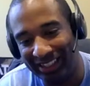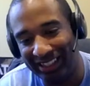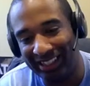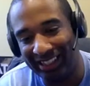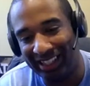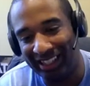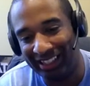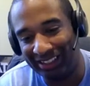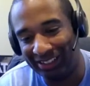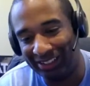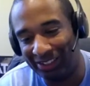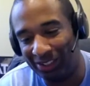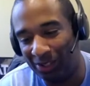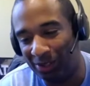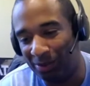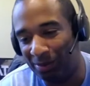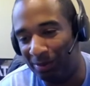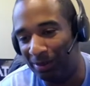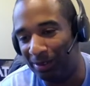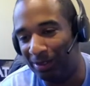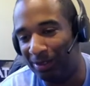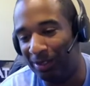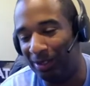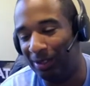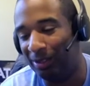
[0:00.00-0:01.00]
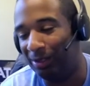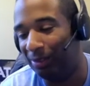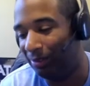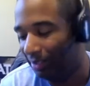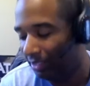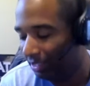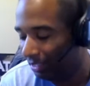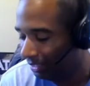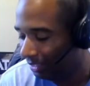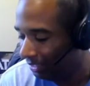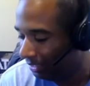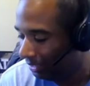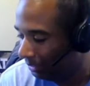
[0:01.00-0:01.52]
October. So,
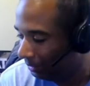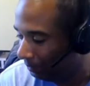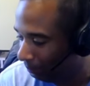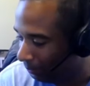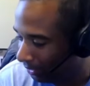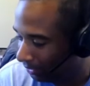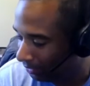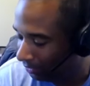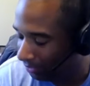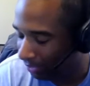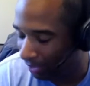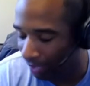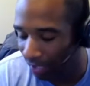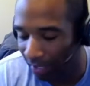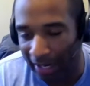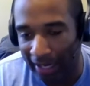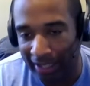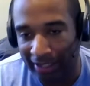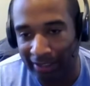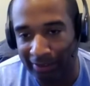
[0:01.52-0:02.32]
but all right.